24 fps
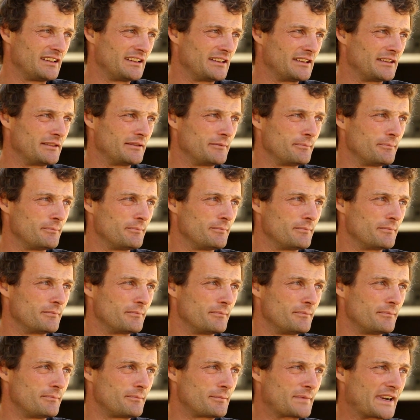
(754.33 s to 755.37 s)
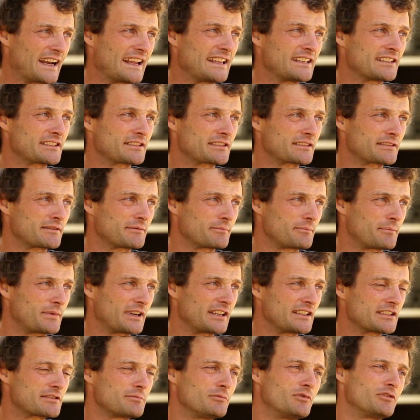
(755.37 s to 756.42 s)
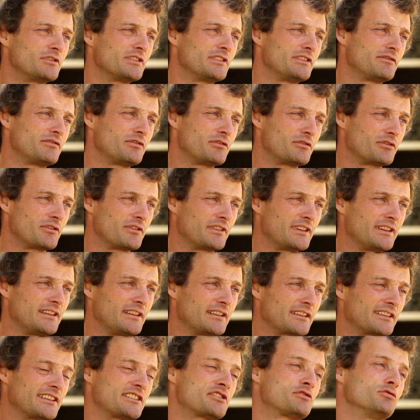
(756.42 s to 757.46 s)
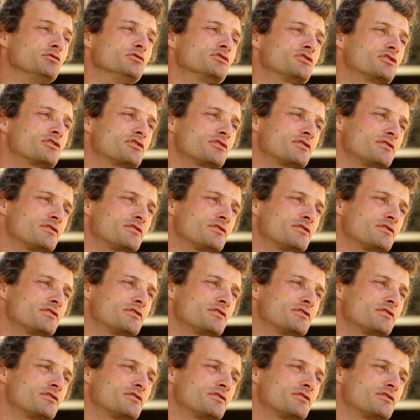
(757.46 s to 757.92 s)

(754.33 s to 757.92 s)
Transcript: and prize money for the results.